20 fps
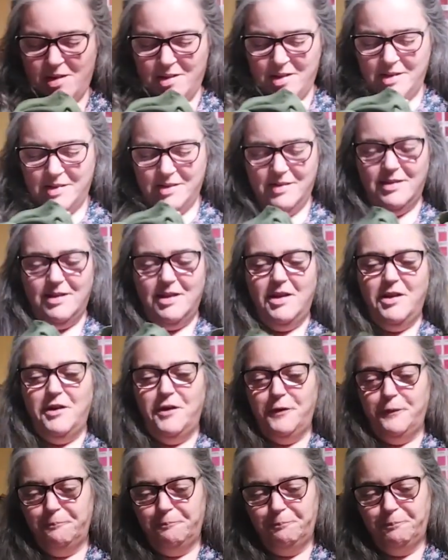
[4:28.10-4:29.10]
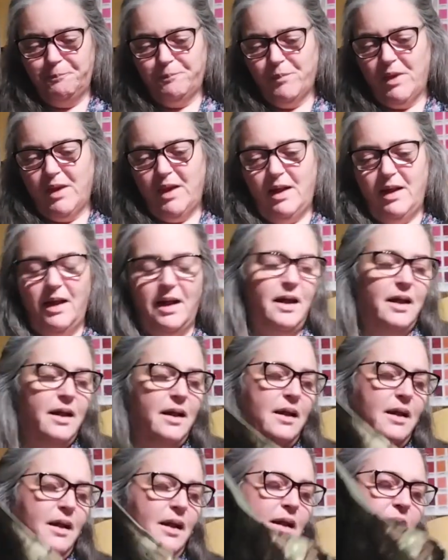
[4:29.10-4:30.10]
So,
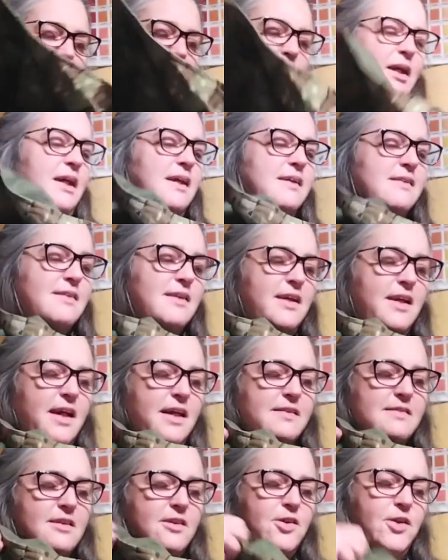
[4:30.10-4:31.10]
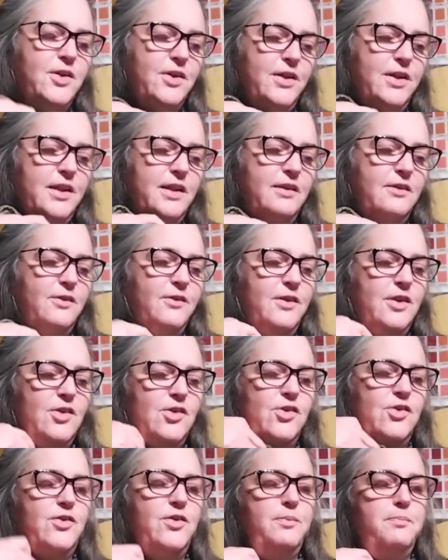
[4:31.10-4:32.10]
because it has a hood,
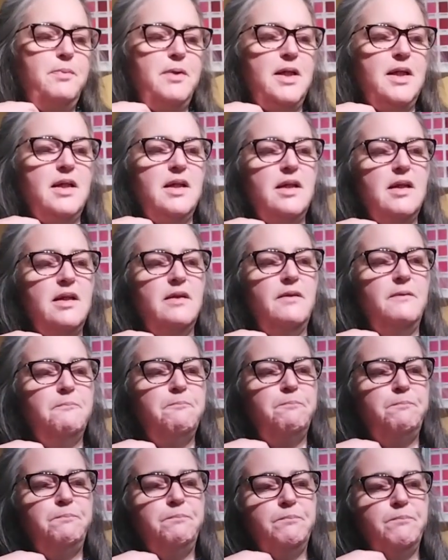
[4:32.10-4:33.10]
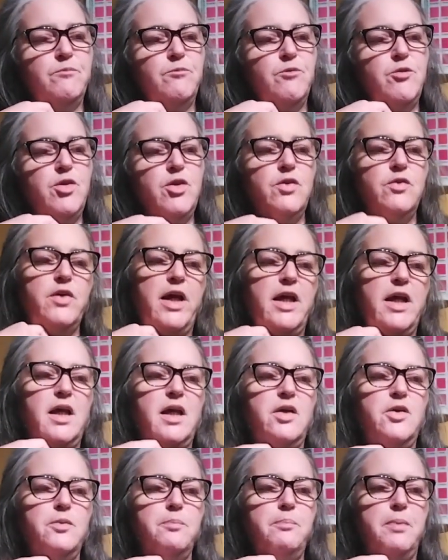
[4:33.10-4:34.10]
which would be view A
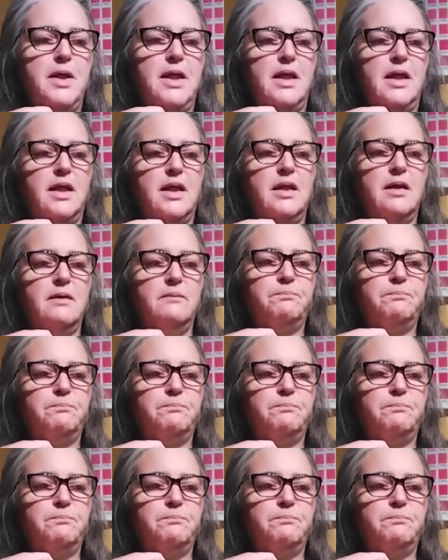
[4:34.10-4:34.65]
or B.